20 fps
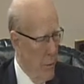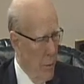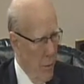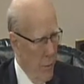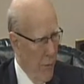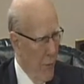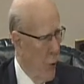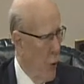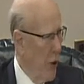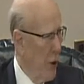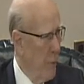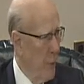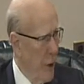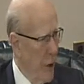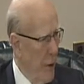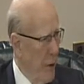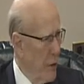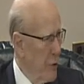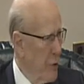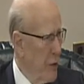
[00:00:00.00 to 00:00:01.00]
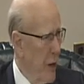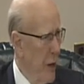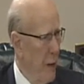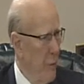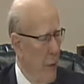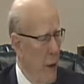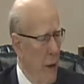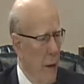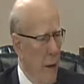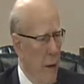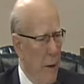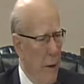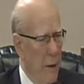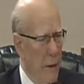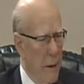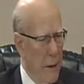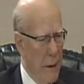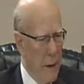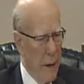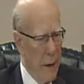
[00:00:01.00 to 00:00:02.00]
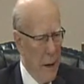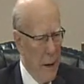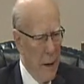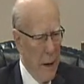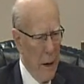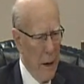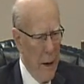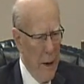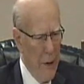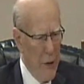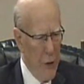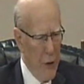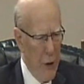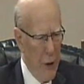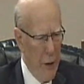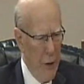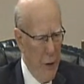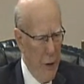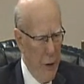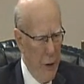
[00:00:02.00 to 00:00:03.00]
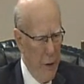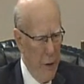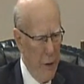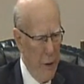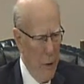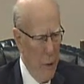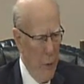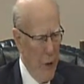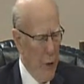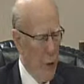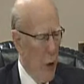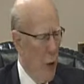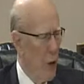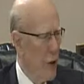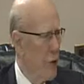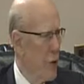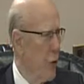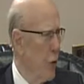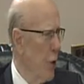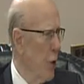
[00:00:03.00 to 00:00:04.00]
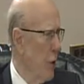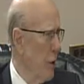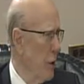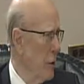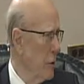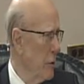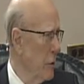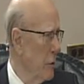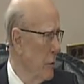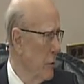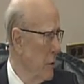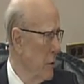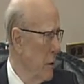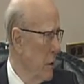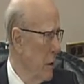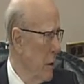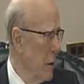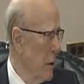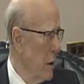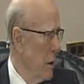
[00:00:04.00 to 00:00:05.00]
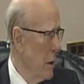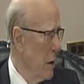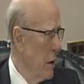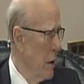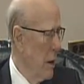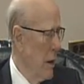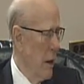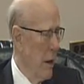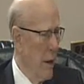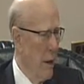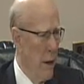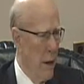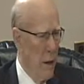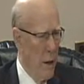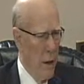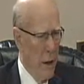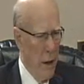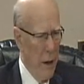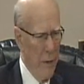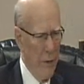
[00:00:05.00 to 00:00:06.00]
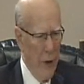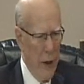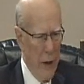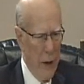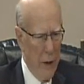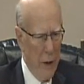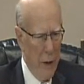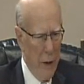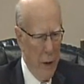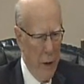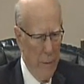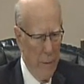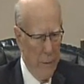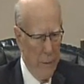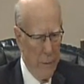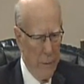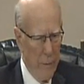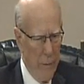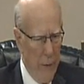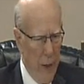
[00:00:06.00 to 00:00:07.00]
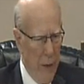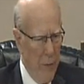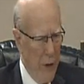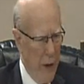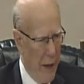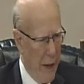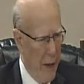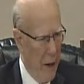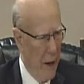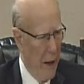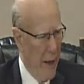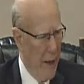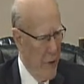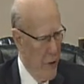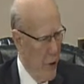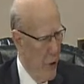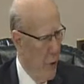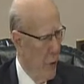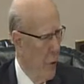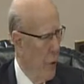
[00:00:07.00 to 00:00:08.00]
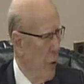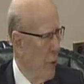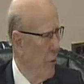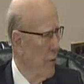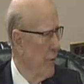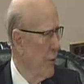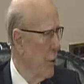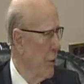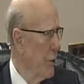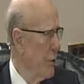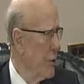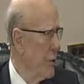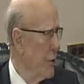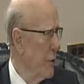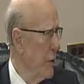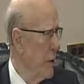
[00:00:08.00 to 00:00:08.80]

Before anybody else came in, he said, we draw straws, and I think I'll ask you to go first.